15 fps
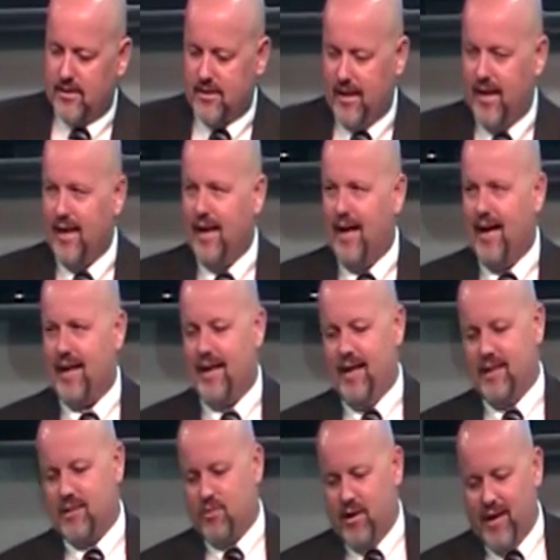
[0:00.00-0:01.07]
say it like
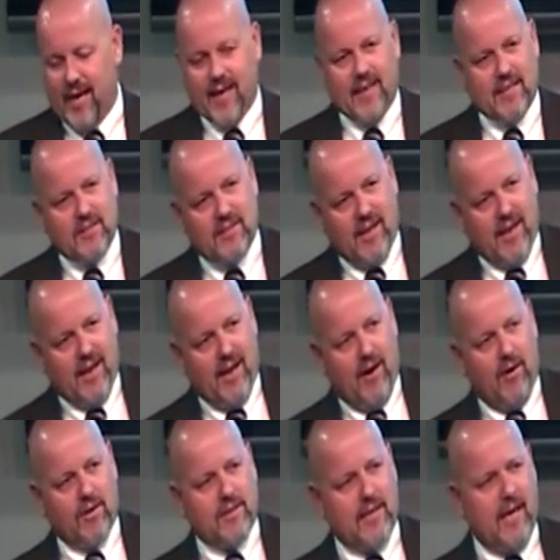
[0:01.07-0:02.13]
this. We got this thing
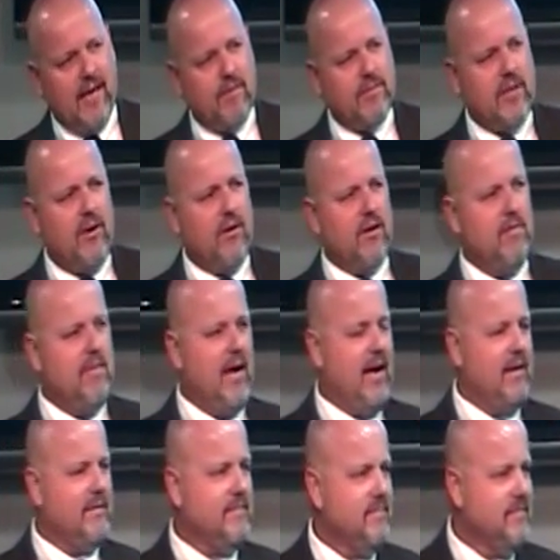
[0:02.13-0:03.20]
all the time talking
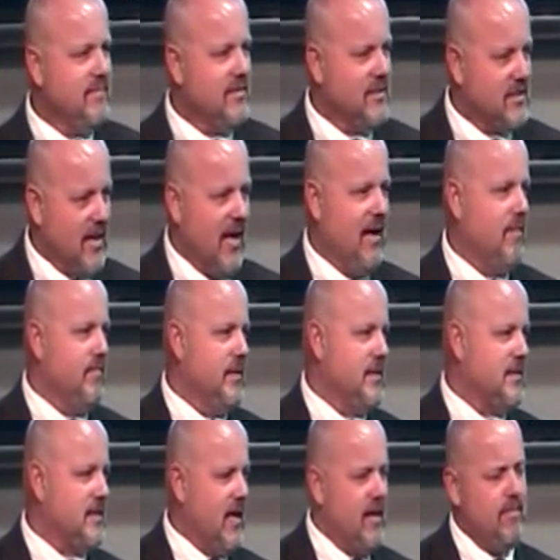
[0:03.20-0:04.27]
about
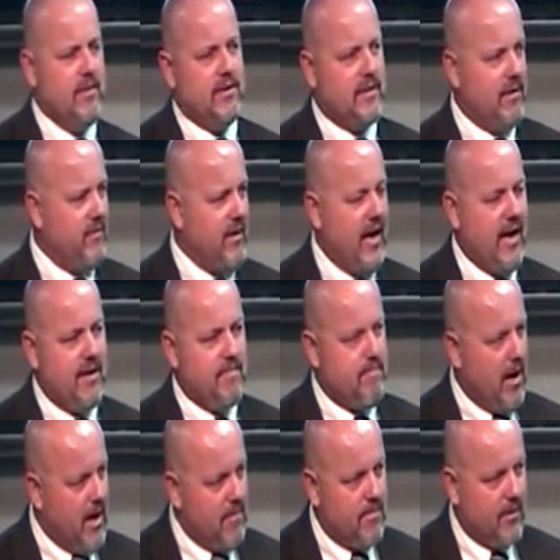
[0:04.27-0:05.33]
zombies. Zombies have gotten
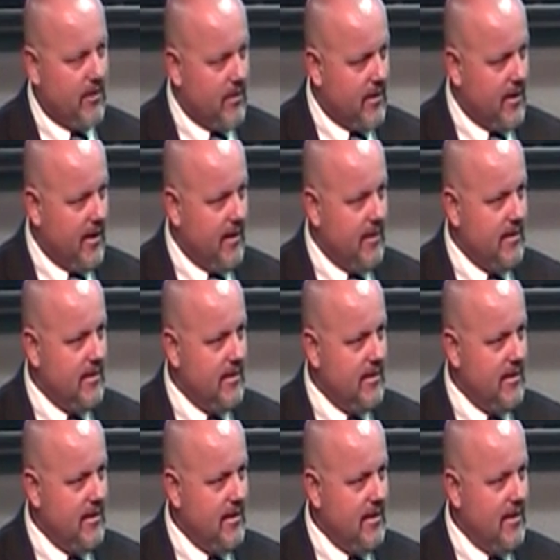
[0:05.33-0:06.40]
popular now.
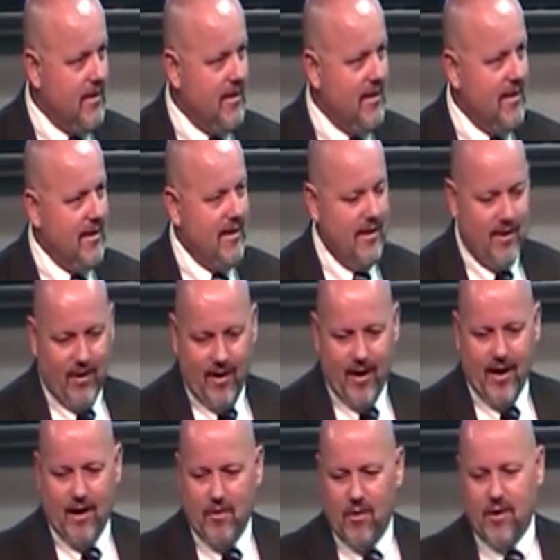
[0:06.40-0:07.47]
All
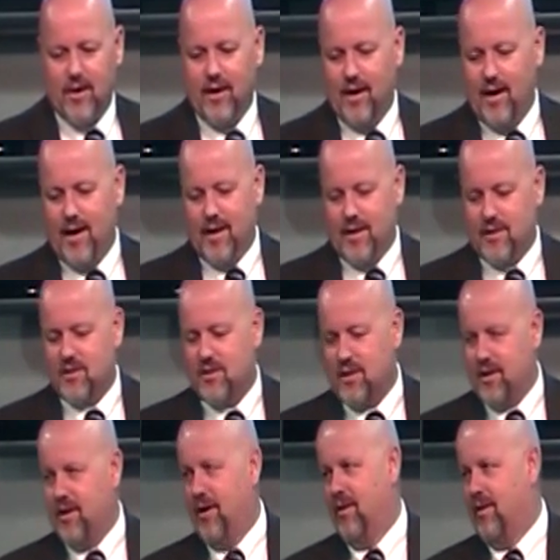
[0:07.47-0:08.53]
right, I work a lot in
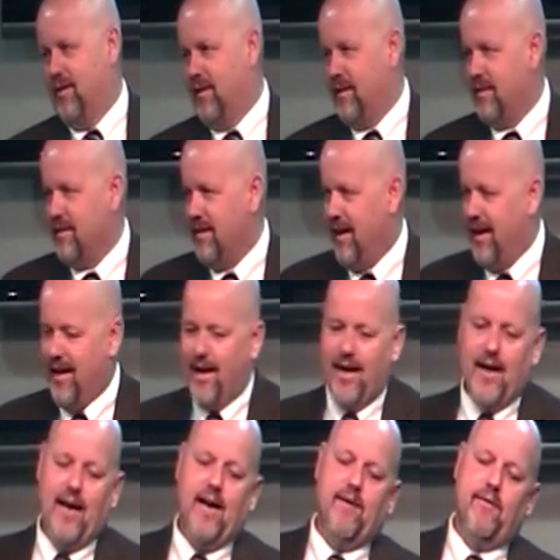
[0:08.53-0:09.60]
Sonora, and
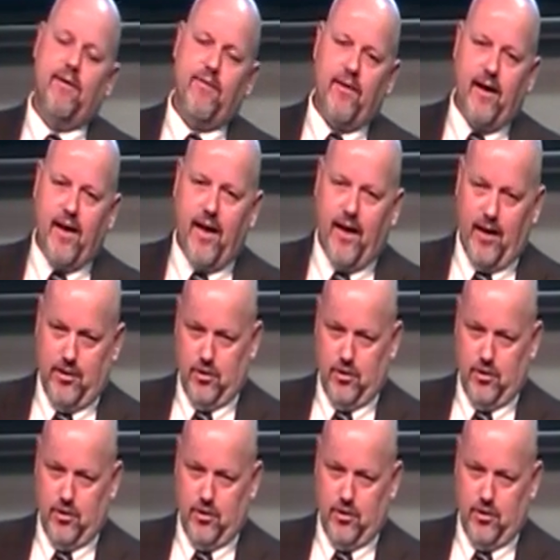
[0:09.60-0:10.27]
everything,